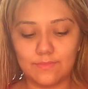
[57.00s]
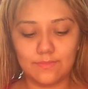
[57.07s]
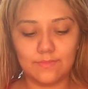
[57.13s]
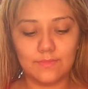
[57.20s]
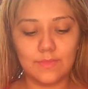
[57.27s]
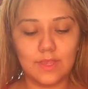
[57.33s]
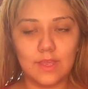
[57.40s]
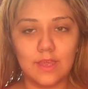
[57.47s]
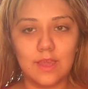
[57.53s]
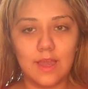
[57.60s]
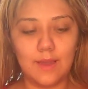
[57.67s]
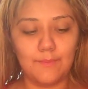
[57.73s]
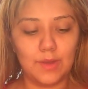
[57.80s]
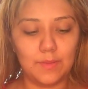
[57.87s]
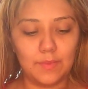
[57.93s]
I'm
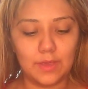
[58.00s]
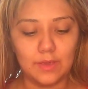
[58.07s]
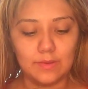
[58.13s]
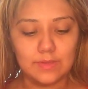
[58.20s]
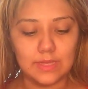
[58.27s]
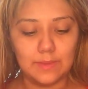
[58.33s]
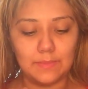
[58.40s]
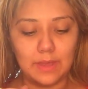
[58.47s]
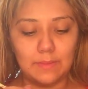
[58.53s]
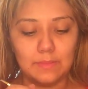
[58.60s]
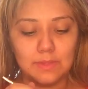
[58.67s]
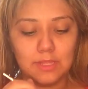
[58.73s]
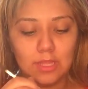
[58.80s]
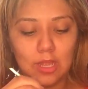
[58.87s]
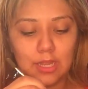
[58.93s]
going to be using my
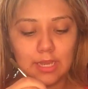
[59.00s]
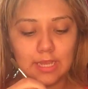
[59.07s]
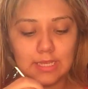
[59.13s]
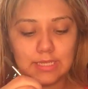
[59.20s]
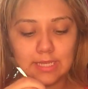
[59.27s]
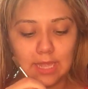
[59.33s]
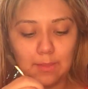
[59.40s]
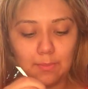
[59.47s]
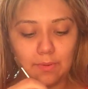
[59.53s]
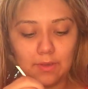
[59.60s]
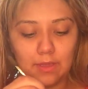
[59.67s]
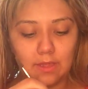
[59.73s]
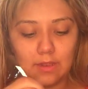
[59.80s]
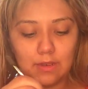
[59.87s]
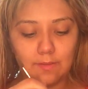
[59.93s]
Milani Stay
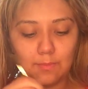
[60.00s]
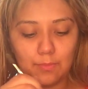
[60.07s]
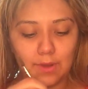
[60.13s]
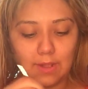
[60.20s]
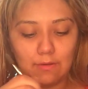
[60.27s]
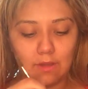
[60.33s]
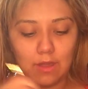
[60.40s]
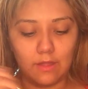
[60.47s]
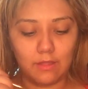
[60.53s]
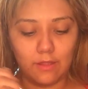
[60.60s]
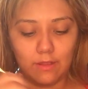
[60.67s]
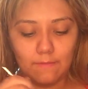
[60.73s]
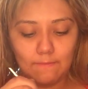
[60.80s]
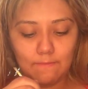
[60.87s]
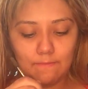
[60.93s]
Put brow
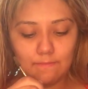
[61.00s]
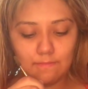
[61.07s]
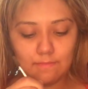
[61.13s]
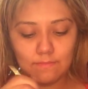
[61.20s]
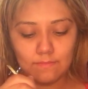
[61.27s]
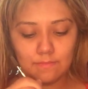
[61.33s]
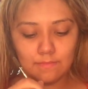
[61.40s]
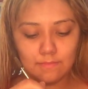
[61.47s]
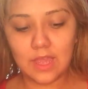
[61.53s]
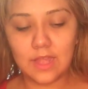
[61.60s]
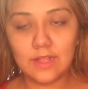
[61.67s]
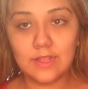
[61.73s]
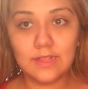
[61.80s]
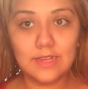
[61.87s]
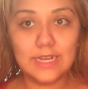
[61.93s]
color.
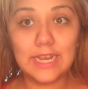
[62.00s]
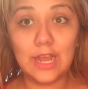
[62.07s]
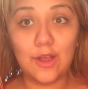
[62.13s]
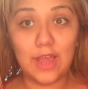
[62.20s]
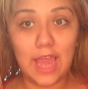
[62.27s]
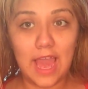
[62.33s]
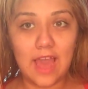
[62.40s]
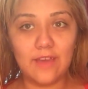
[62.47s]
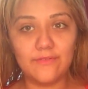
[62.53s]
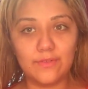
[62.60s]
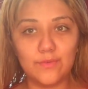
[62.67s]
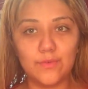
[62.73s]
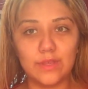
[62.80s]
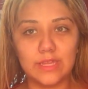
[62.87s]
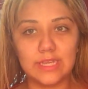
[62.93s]
Now I haven't
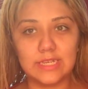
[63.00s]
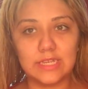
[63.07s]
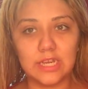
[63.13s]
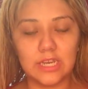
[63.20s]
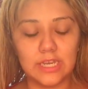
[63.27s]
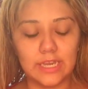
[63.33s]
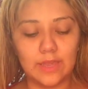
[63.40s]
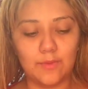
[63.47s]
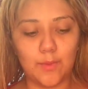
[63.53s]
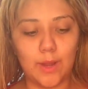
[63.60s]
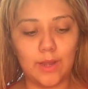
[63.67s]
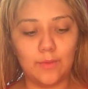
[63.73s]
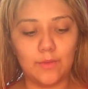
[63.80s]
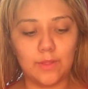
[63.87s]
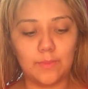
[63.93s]
really done a get ready with